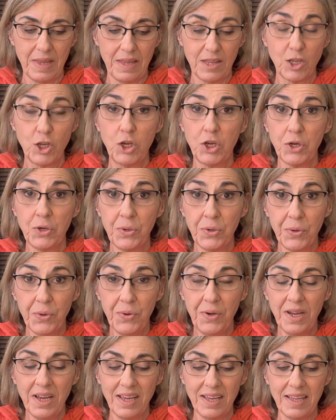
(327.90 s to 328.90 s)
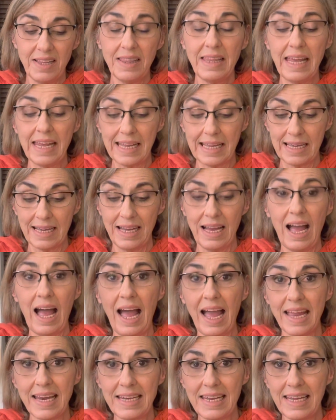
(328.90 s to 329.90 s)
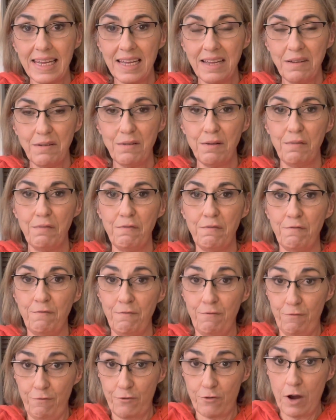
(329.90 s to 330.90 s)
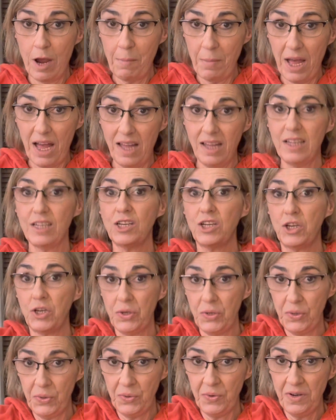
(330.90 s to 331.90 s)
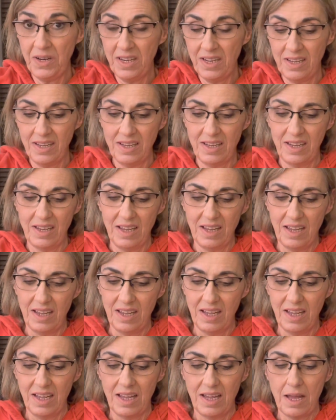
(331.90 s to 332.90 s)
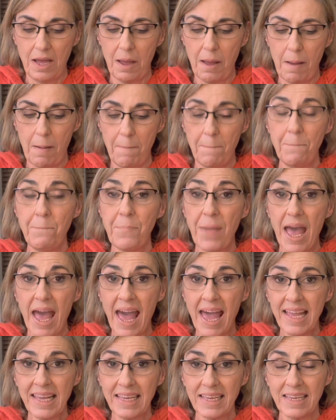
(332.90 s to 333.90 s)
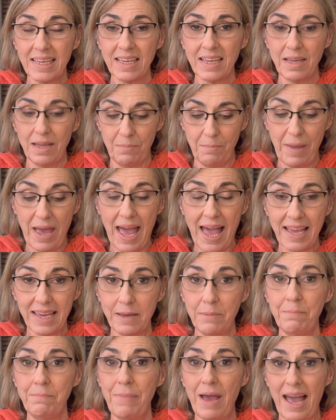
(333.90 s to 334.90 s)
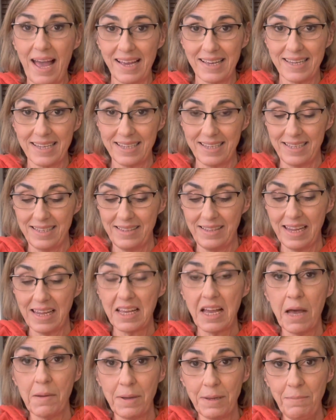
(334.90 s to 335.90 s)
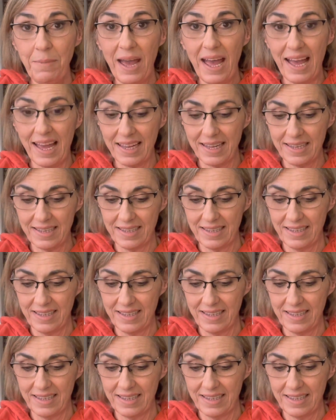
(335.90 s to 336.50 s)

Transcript: goon, like hiding from a goon, back, back, back, like coming back.